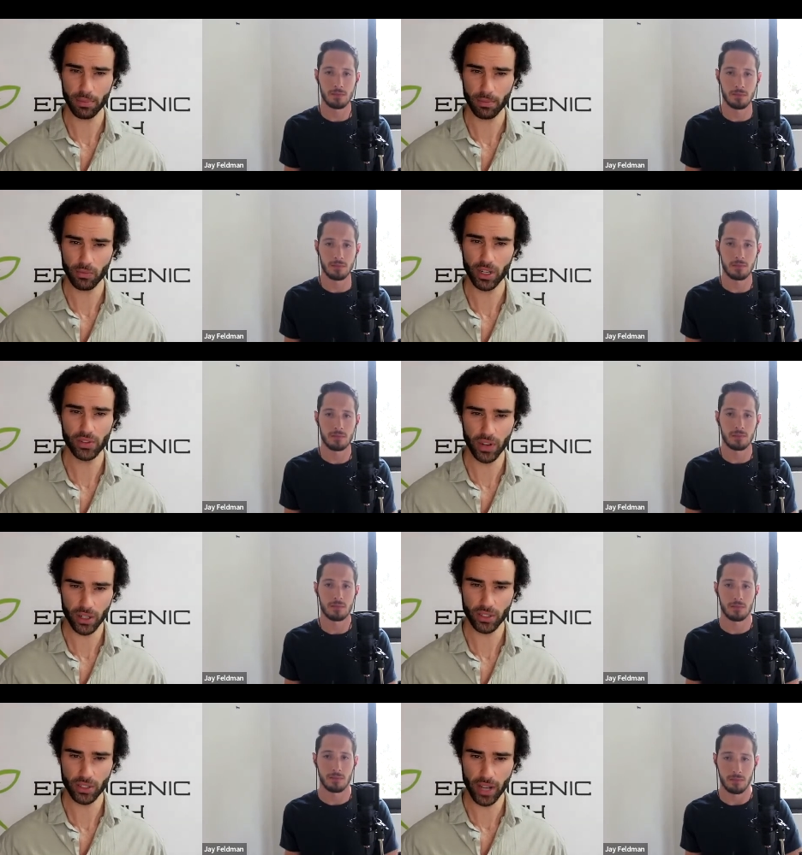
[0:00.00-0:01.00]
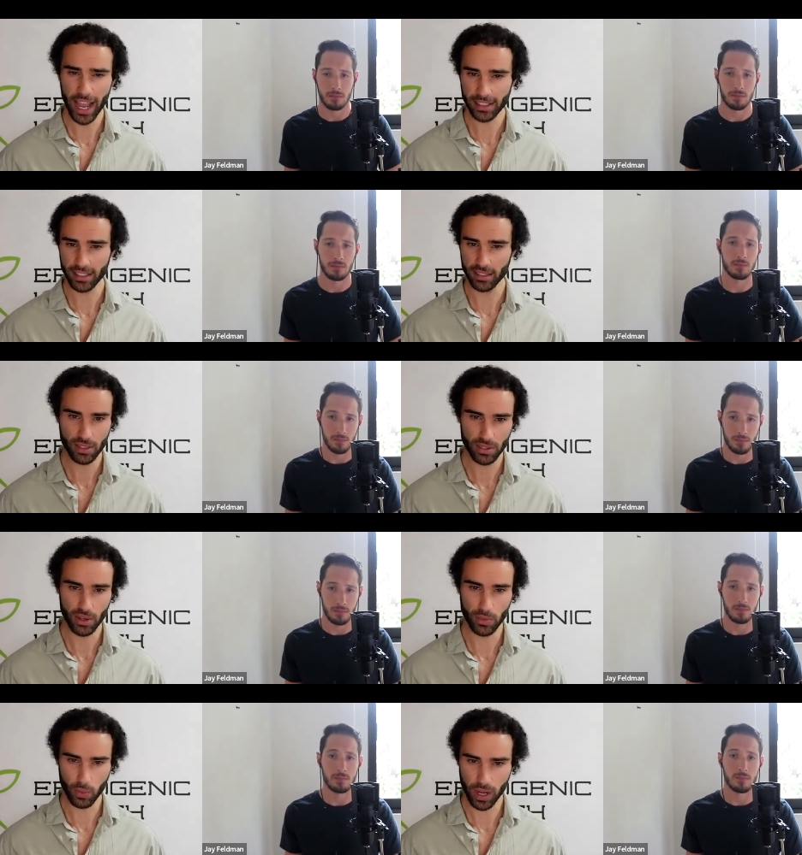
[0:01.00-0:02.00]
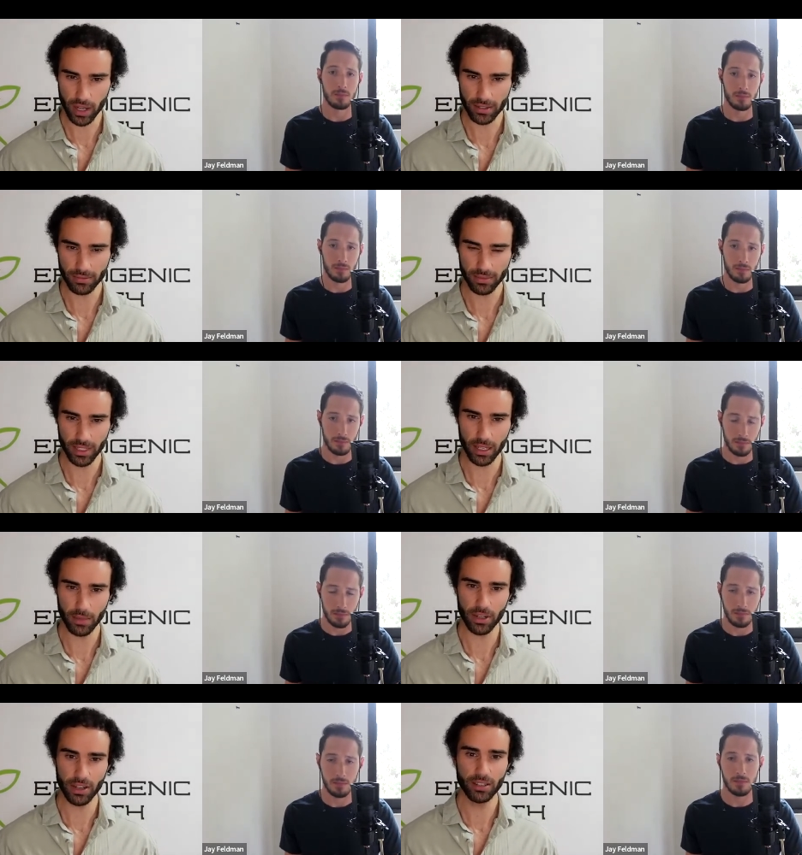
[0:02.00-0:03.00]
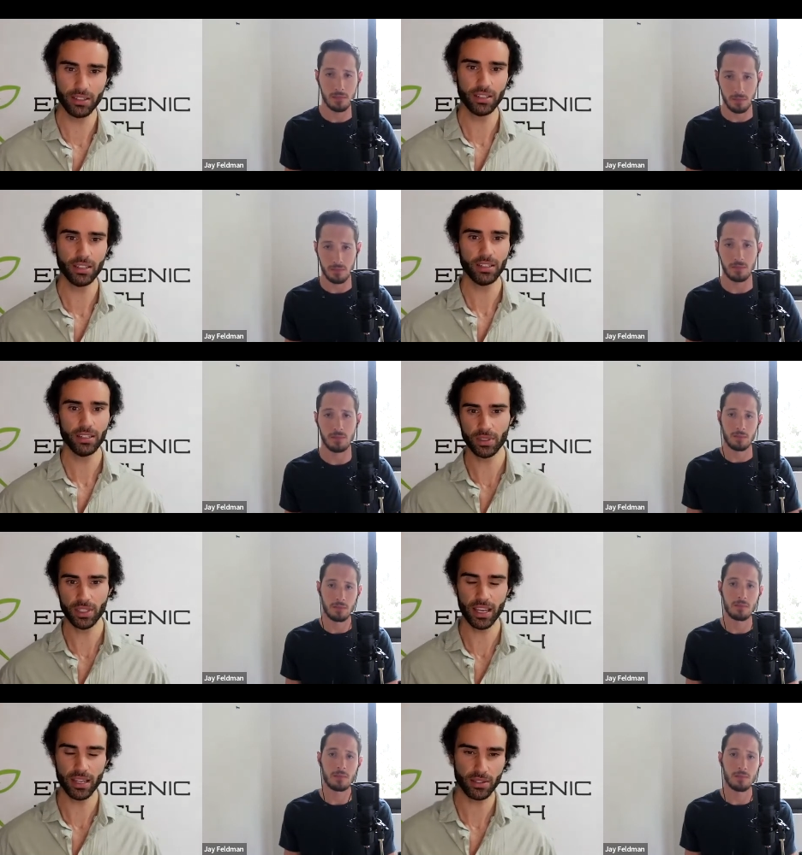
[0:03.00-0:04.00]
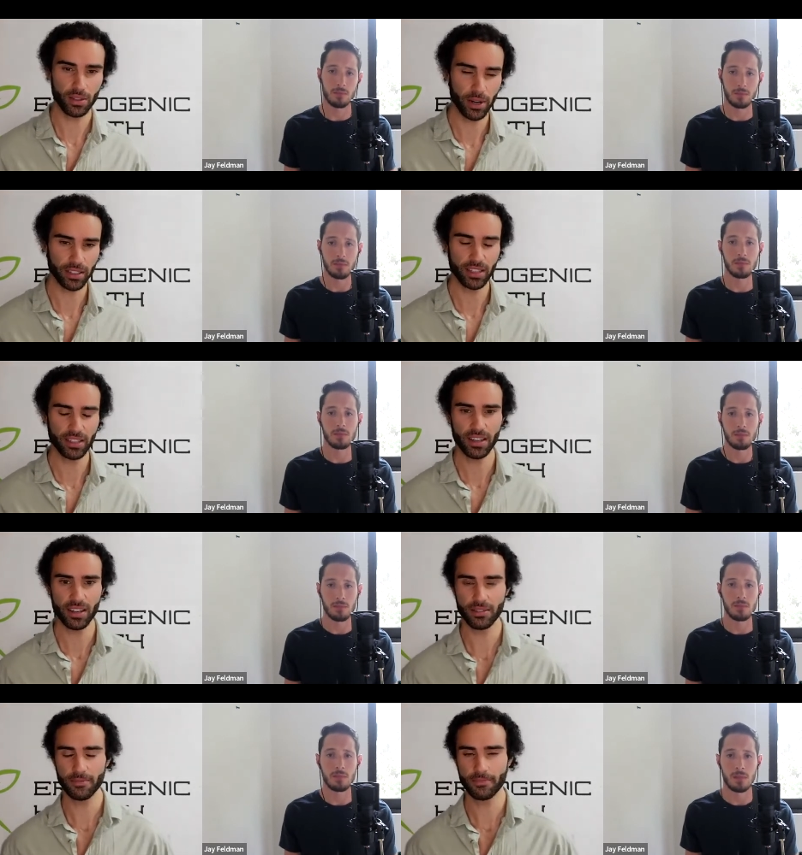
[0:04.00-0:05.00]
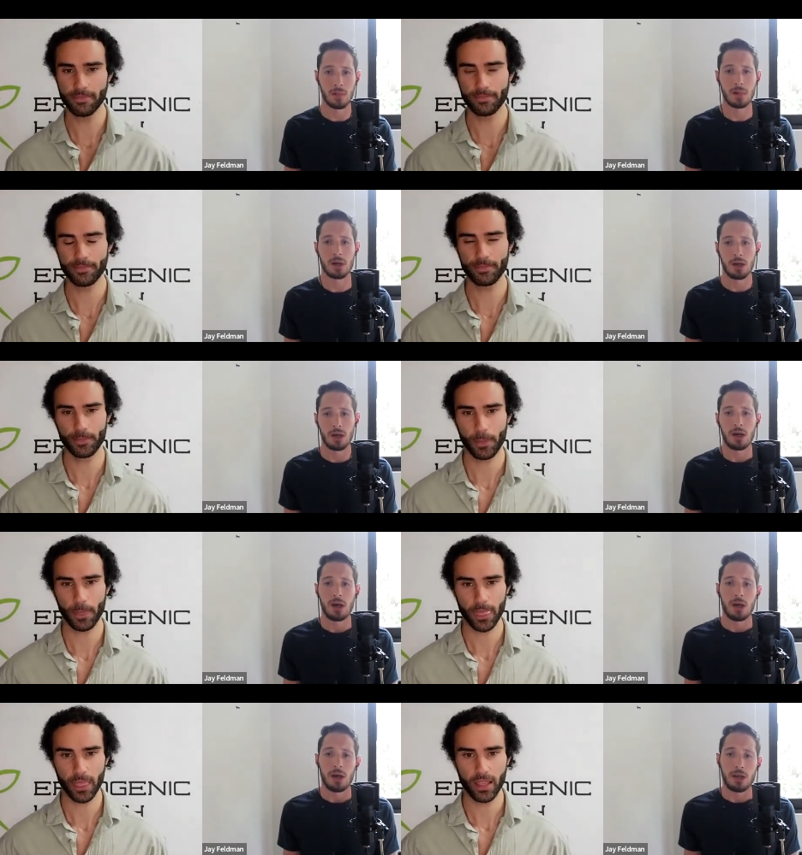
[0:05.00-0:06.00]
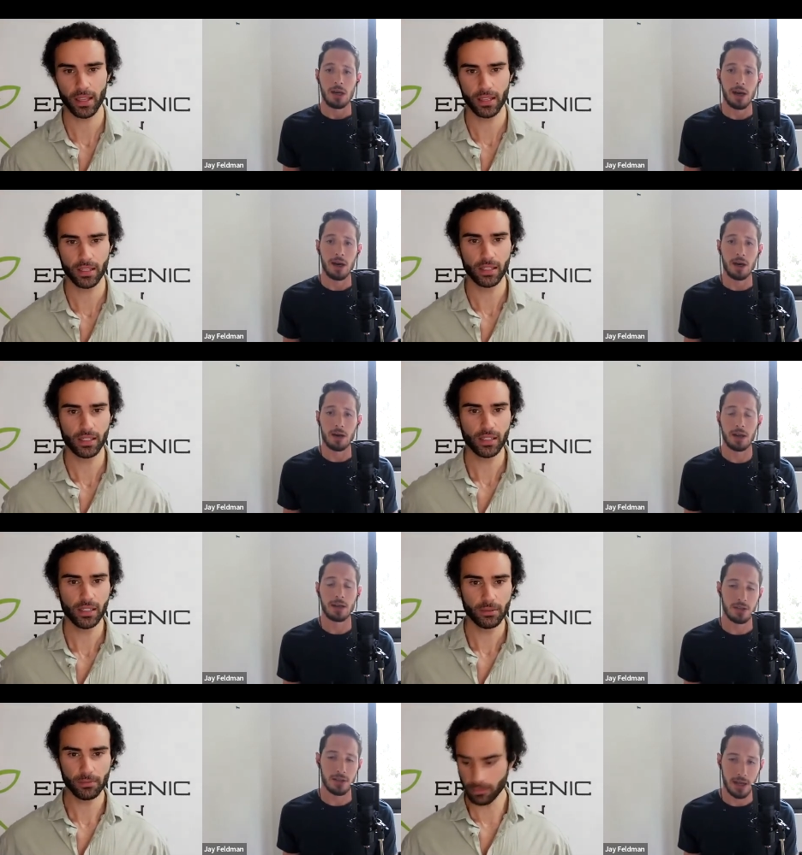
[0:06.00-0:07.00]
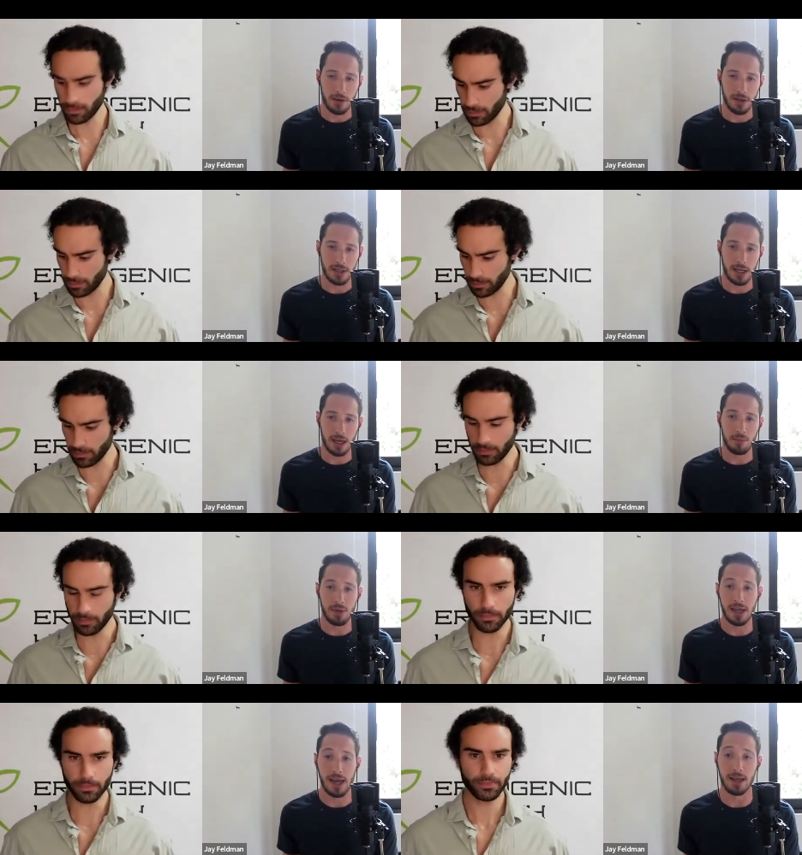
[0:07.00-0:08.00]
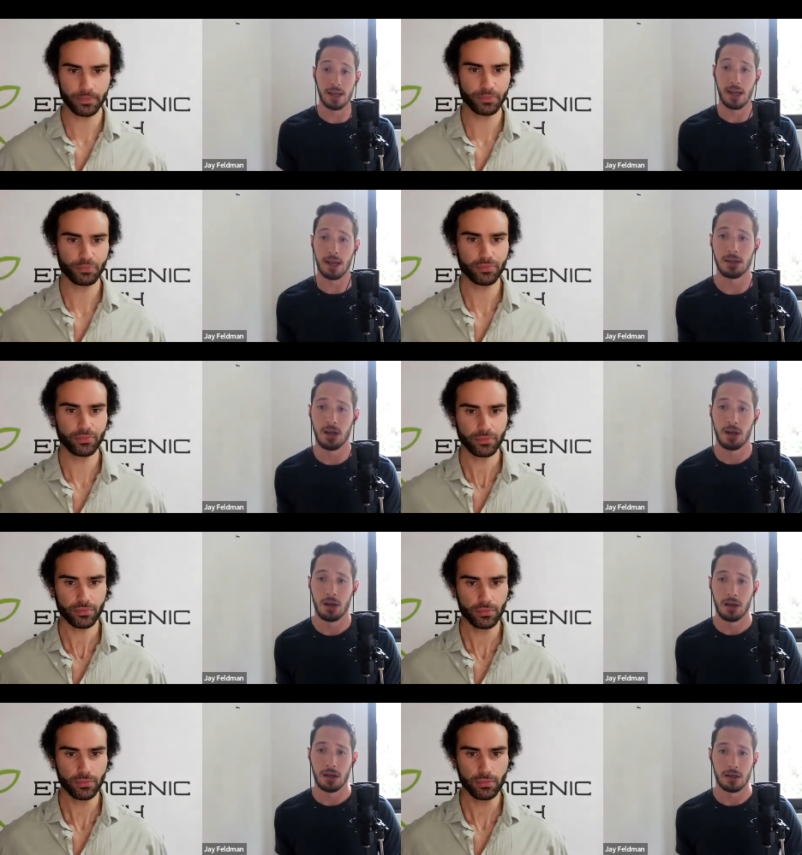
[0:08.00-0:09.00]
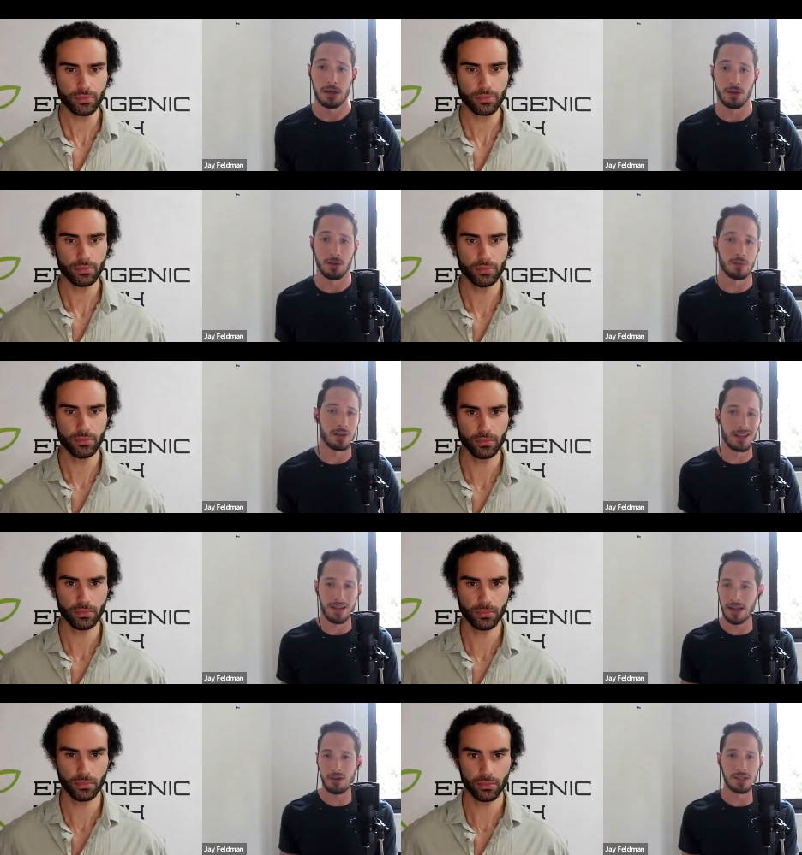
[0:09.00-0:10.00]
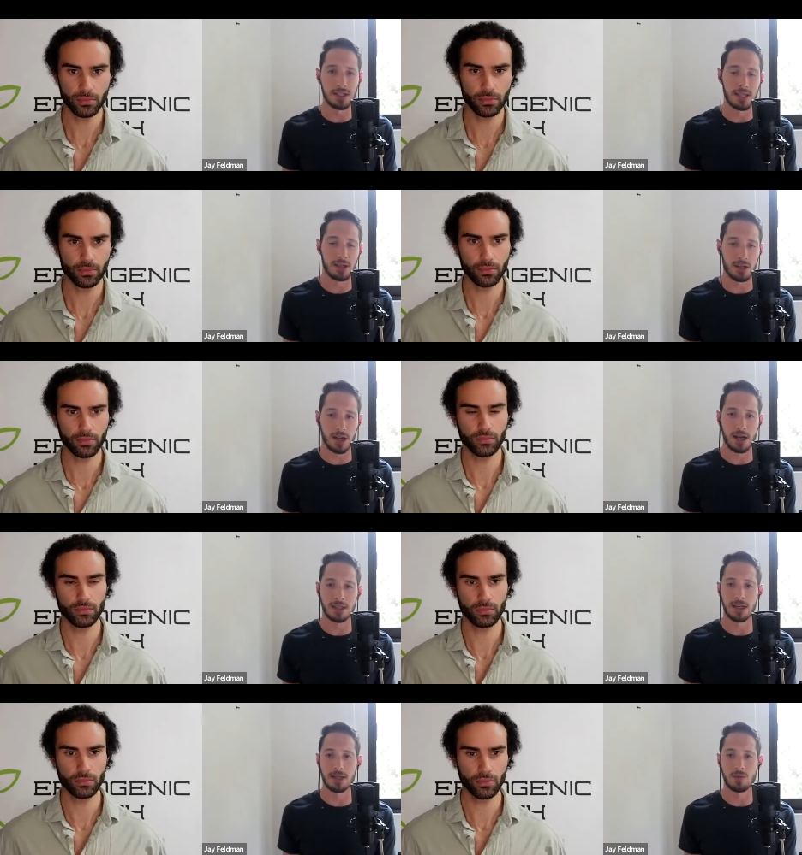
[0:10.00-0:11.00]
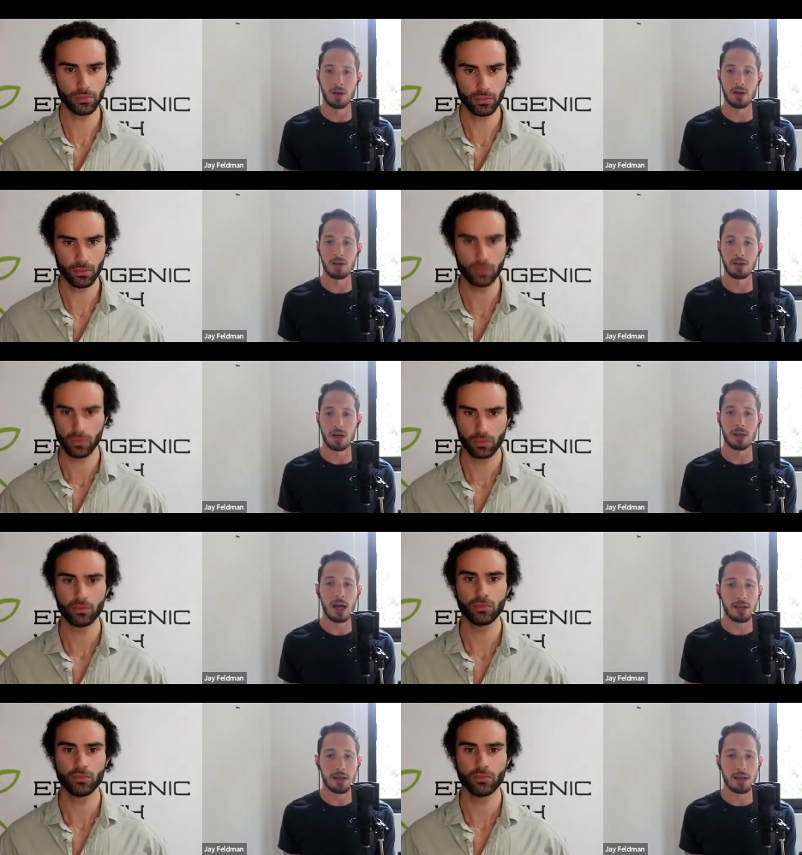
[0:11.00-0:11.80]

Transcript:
Speaker 1: resveratrol acting as a SIRT1 inhibitor? Yeah, sort of break that down.
Speaker 2: Yeah, and as you said, increasing AMPK and, and you know increases nitric oxide as well. A lot of